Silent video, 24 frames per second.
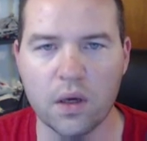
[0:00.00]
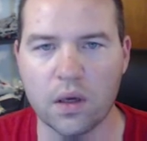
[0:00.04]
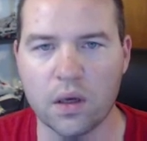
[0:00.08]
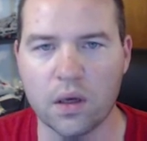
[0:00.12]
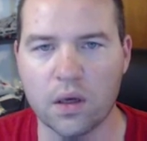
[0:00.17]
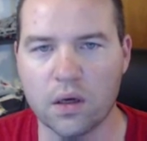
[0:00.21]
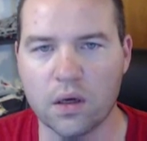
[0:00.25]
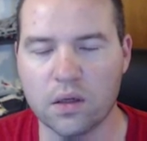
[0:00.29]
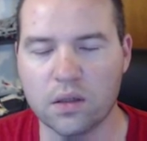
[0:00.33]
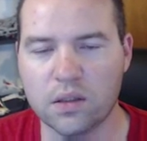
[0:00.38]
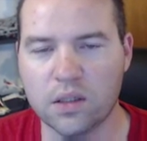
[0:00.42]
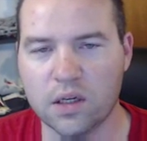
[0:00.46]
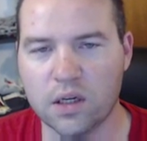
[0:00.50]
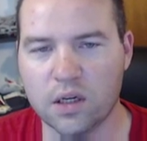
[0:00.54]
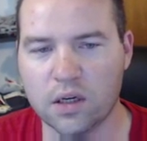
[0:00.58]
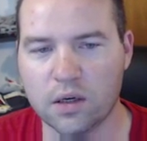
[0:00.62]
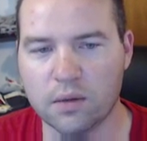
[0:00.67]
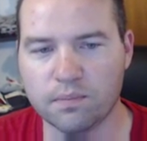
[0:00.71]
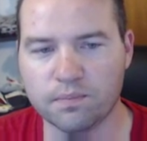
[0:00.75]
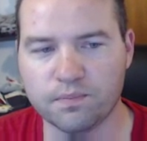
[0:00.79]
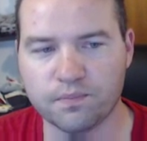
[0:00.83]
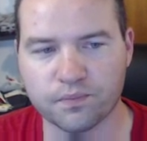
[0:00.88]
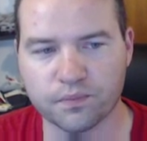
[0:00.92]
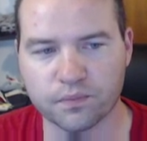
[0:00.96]

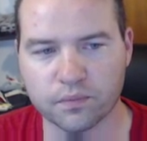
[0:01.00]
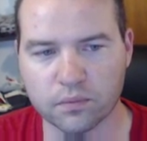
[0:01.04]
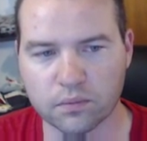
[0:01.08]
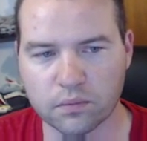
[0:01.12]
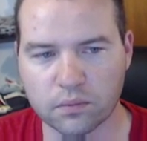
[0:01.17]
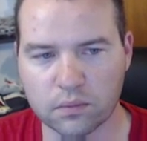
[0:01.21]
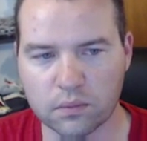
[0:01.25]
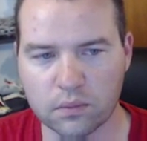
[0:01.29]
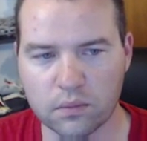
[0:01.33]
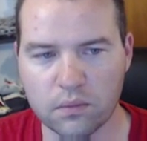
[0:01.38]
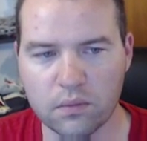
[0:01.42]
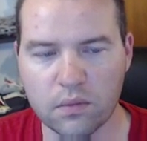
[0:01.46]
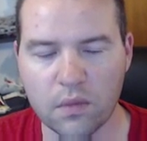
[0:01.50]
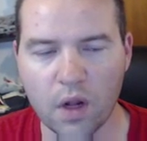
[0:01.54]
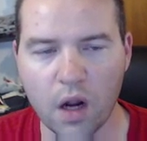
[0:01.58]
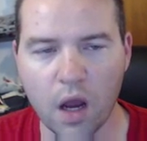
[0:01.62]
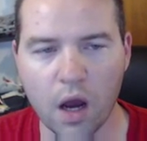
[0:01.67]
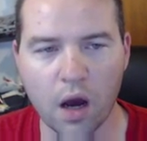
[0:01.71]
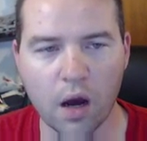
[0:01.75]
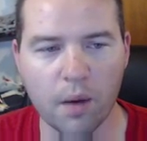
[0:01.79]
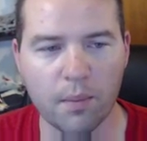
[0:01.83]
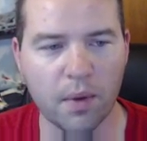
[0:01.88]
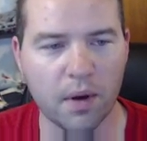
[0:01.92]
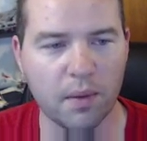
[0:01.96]
And
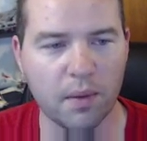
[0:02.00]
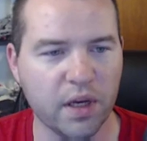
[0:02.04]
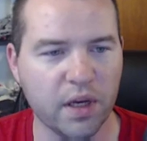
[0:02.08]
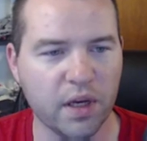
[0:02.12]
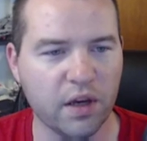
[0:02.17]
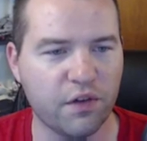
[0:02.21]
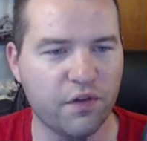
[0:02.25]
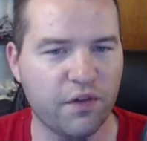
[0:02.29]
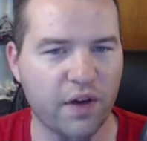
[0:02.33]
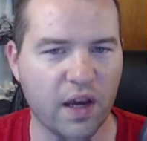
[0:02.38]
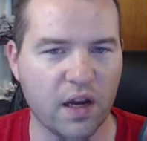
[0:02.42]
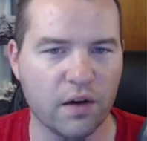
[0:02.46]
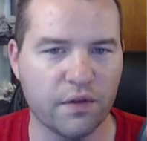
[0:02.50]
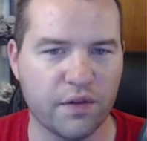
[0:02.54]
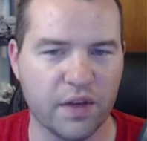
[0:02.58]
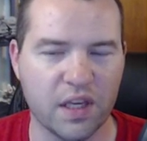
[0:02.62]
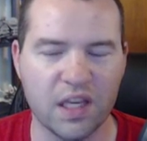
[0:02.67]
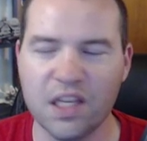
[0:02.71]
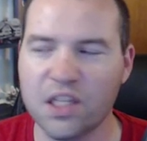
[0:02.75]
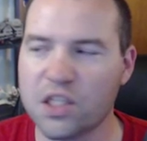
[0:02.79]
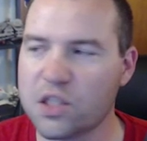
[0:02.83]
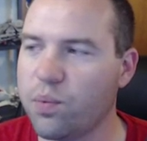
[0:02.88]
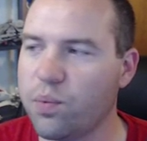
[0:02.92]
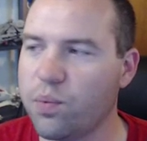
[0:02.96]
I'm a fan of
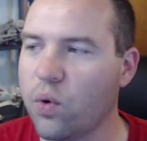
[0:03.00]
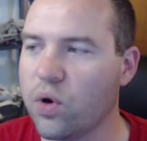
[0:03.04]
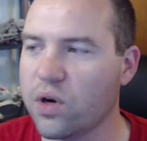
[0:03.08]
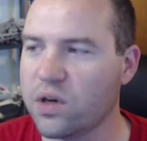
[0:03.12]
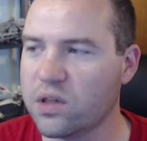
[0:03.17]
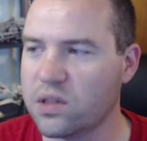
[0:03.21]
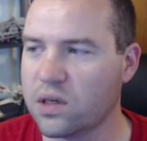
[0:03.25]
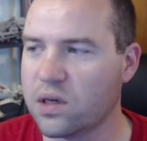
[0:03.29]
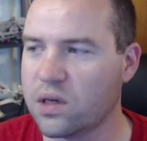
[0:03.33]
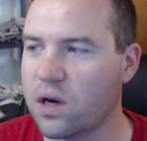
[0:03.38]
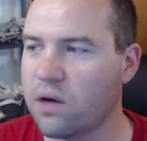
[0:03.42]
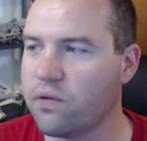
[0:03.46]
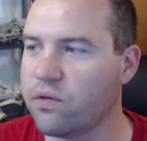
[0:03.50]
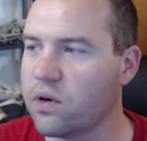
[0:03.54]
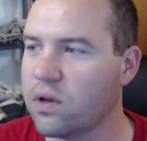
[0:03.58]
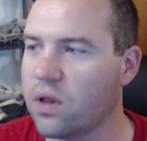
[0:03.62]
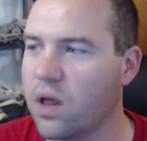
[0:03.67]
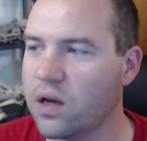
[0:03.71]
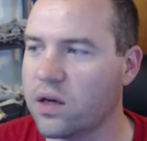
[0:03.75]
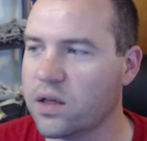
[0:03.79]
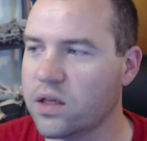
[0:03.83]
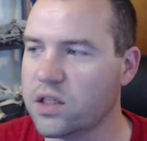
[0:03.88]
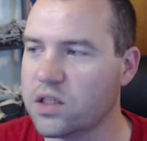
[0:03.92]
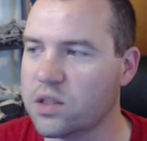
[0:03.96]
esports. I cover a
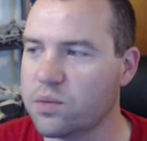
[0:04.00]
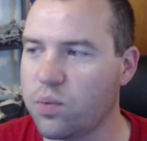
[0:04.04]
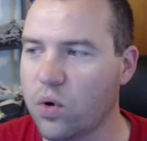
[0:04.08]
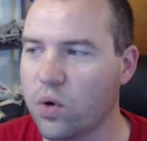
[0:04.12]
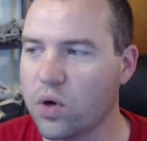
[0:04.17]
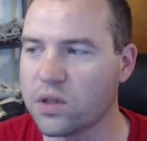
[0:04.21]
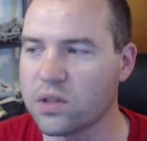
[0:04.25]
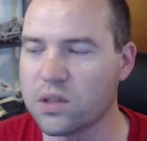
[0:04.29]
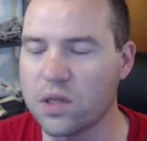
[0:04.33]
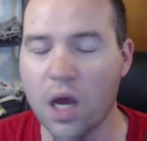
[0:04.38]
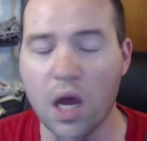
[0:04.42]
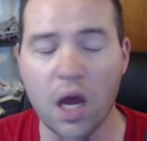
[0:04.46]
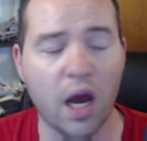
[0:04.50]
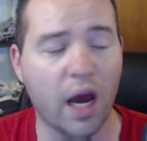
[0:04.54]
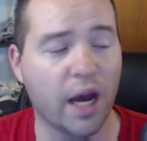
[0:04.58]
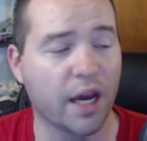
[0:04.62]
lot of esports.